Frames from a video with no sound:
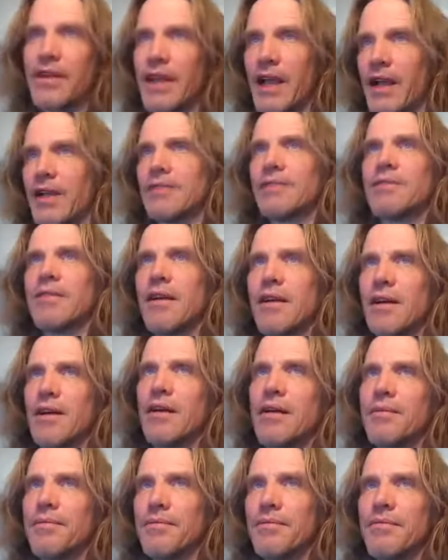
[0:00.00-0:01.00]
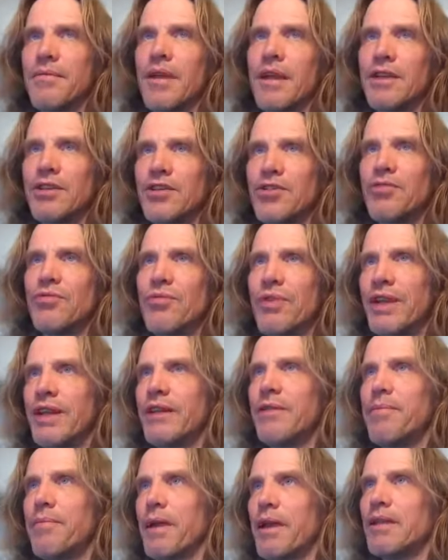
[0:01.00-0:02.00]
Yes, um, as you read
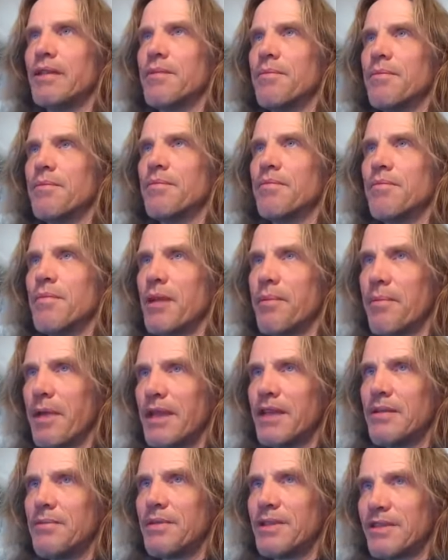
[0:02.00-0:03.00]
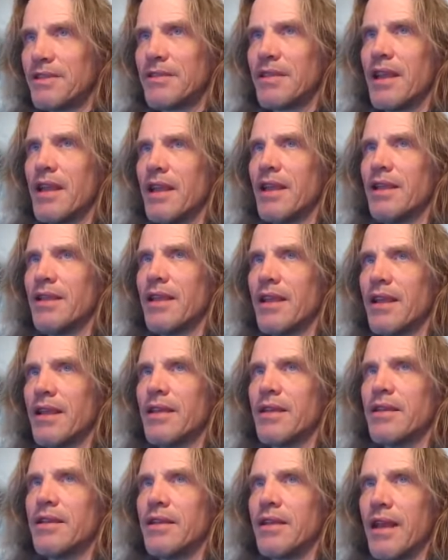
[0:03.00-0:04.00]
Inmendham, Mendham is saying that
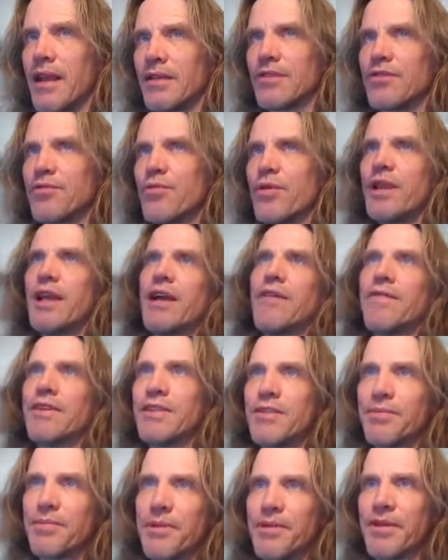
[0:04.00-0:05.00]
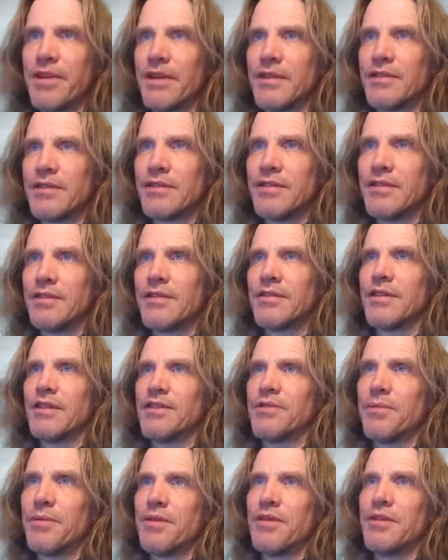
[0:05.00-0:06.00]
yes, we have experiences.
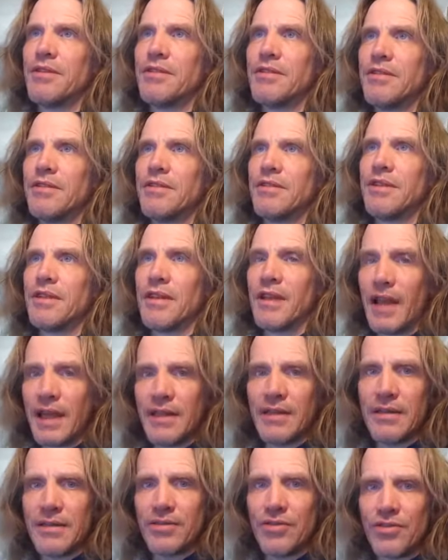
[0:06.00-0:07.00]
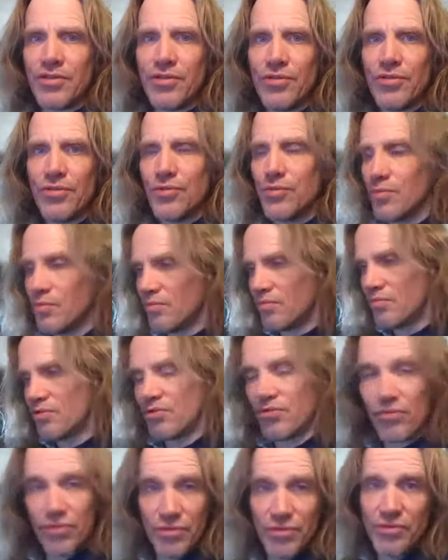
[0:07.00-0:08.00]
Experiences enlighten us to
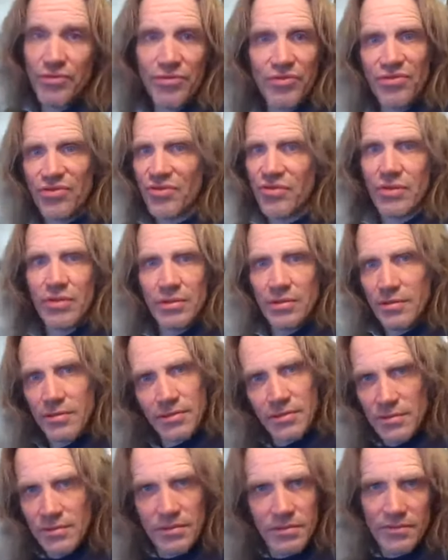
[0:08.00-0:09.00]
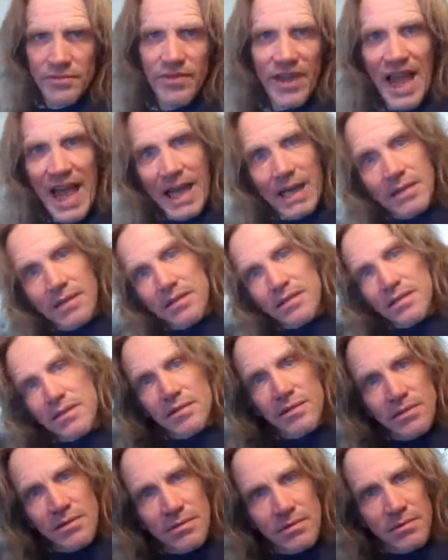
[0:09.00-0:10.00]
truths,
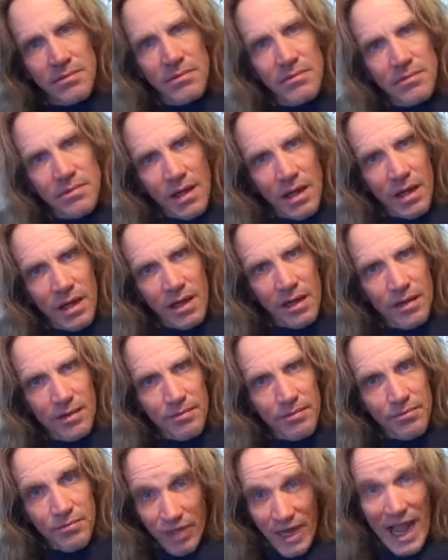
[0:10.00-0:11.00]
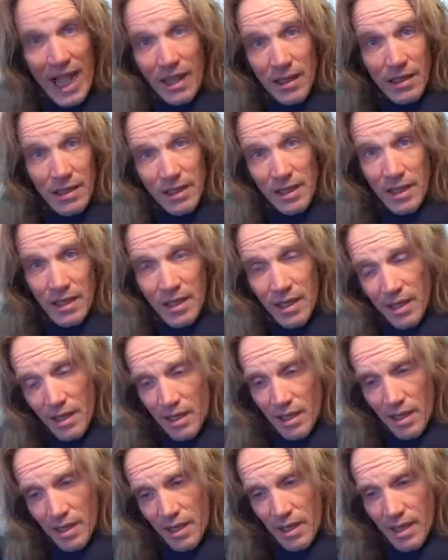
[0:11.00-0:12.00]
facts, um, reality,
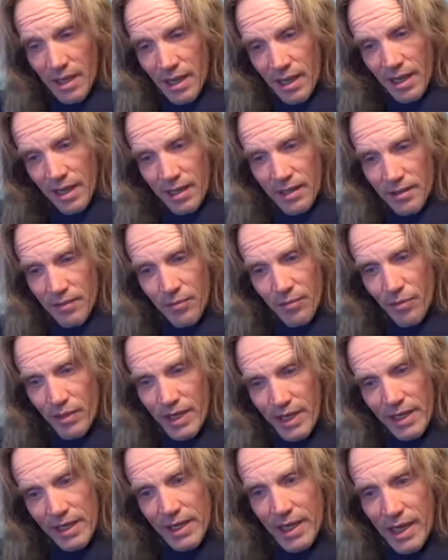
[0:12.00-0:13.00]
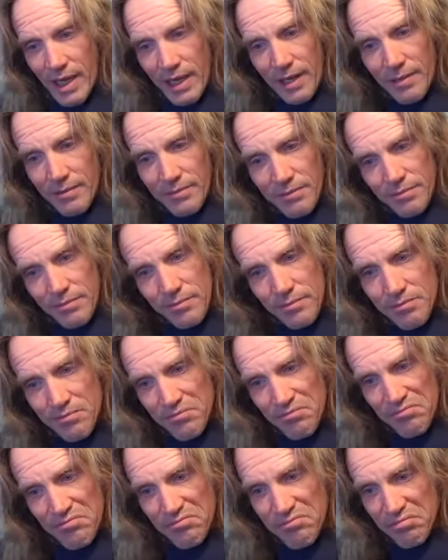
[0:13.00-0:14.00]
and we
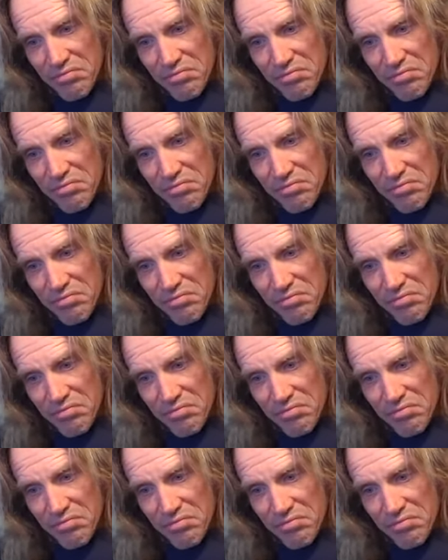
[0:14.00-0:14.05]
can